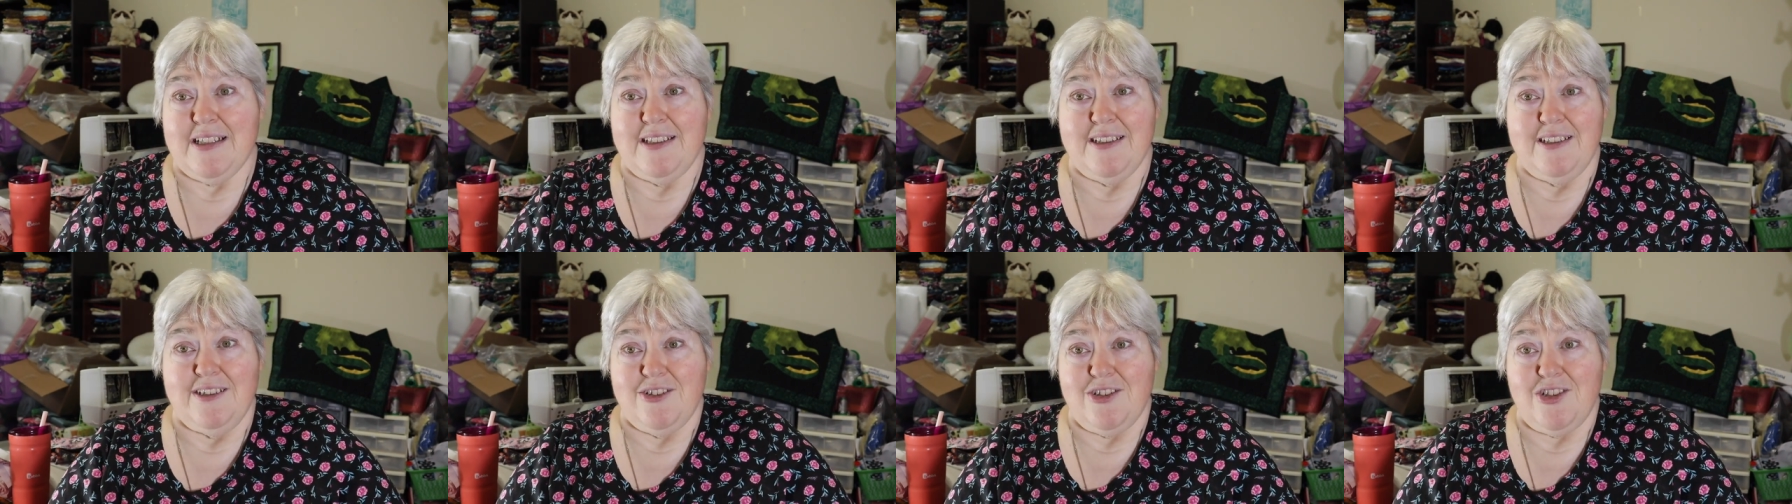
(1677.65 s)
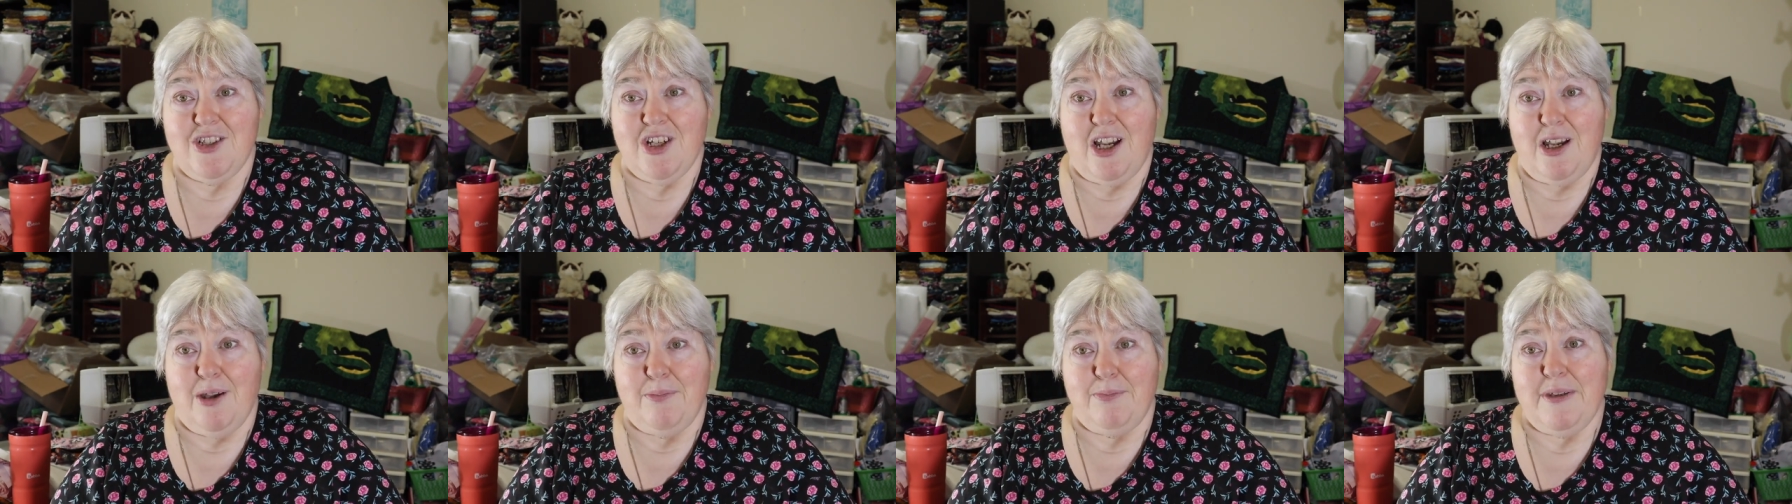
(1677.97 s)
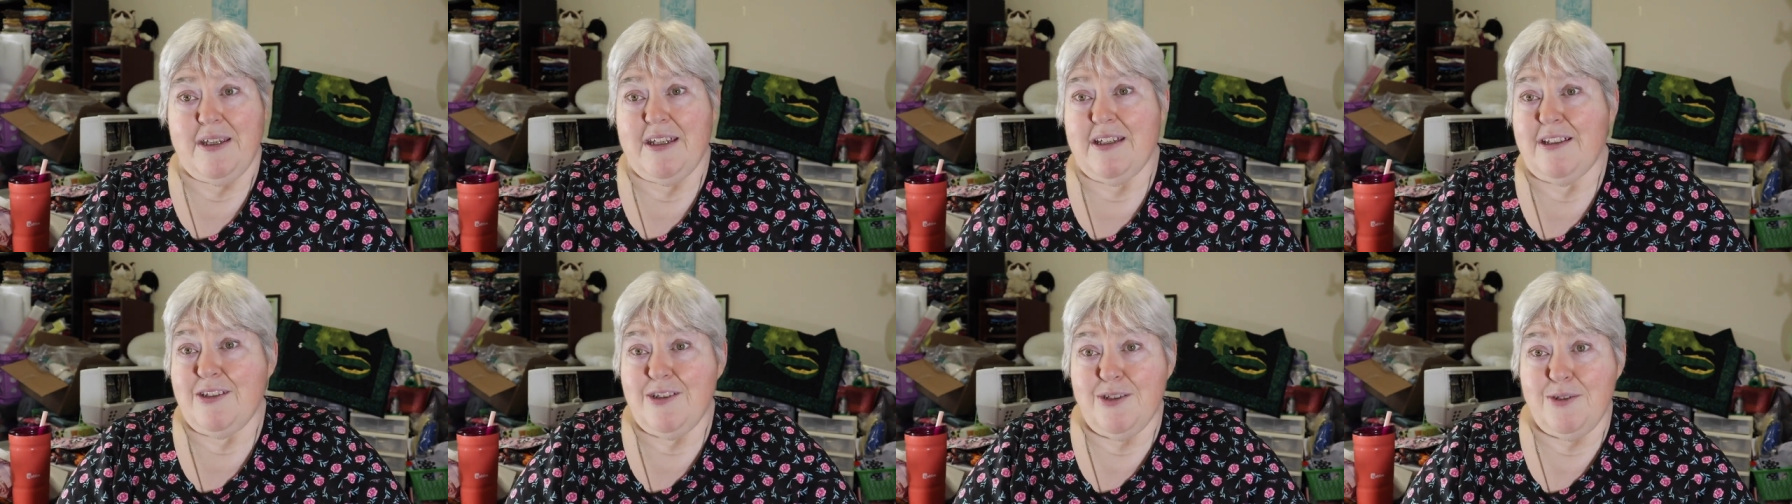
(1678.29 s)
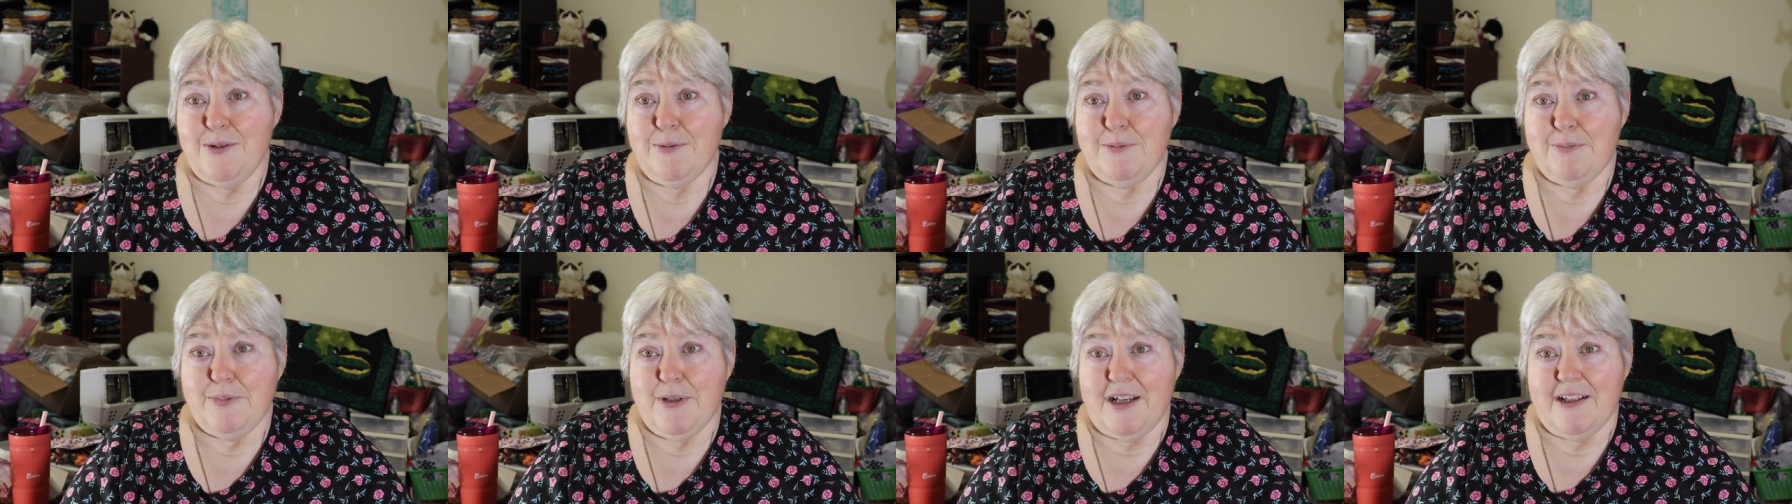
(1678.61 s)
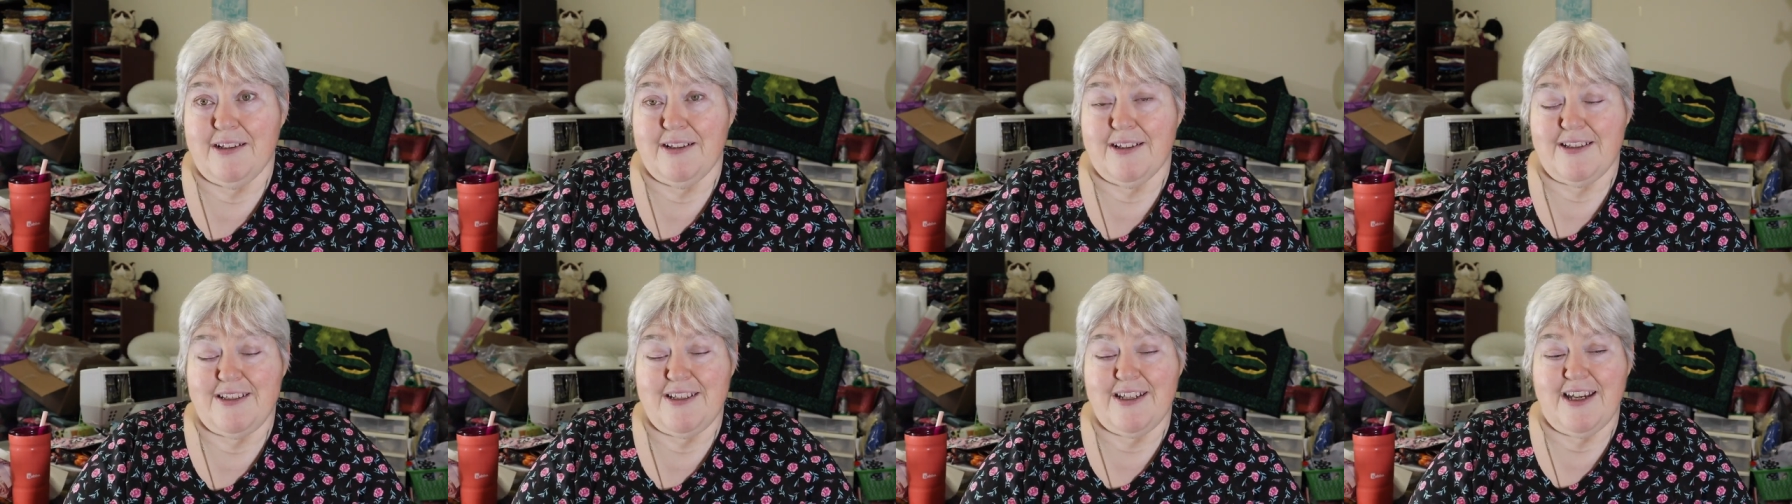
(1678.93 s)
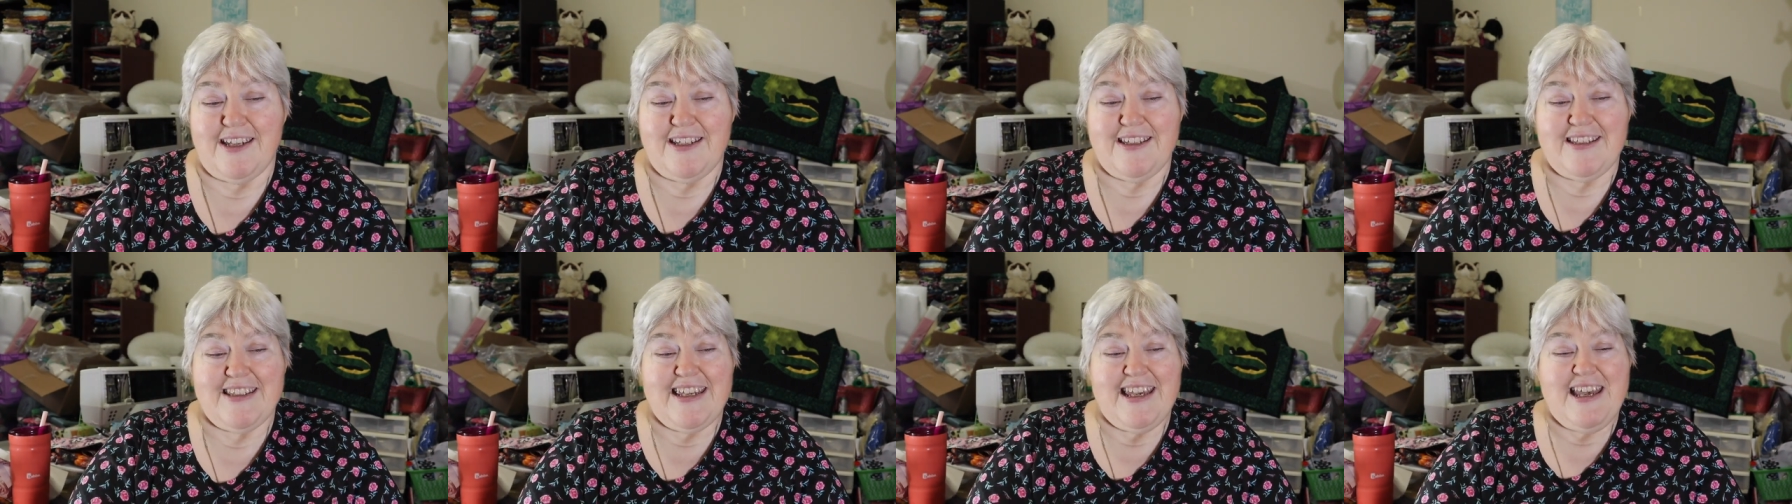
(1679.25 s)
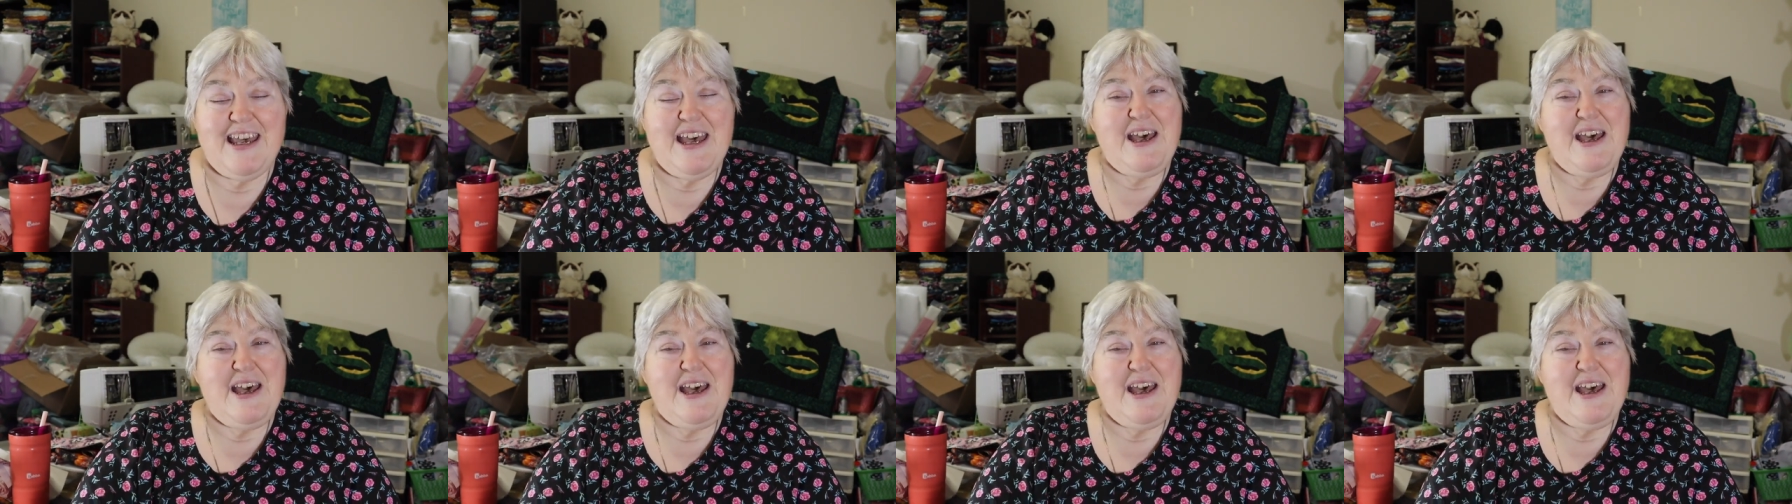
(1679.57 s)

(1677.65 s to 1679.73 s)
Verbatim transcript: little choppy, I do apologize.